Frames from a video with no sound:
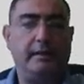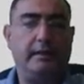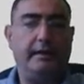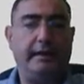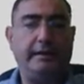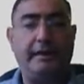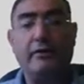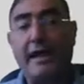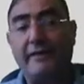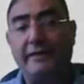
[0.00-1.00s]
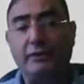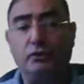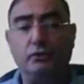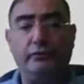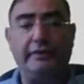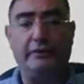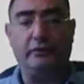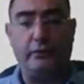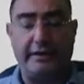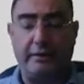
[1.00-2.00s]
And I don't have a YouTube video
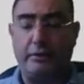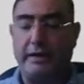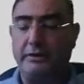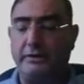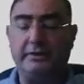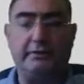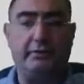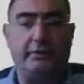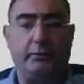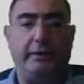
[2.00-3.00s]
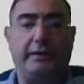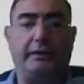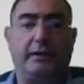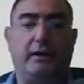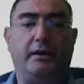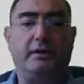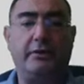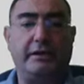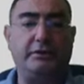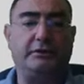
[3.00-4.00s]
we're
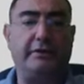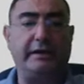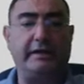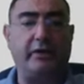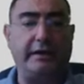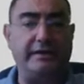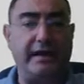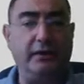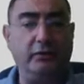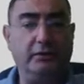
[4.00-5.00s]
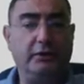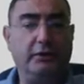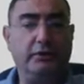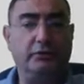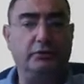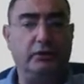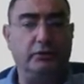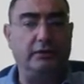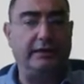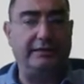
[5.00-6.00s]
registering right now, so
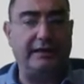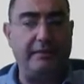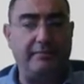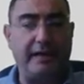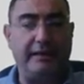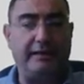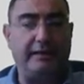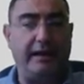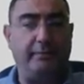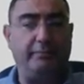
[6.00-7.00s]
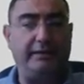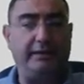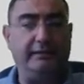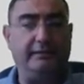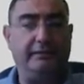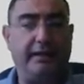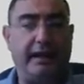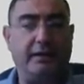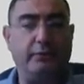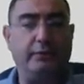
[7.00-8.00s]
let's keep that empty,
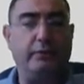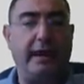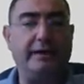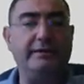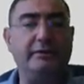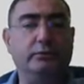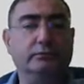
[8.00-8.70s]
and we do add new.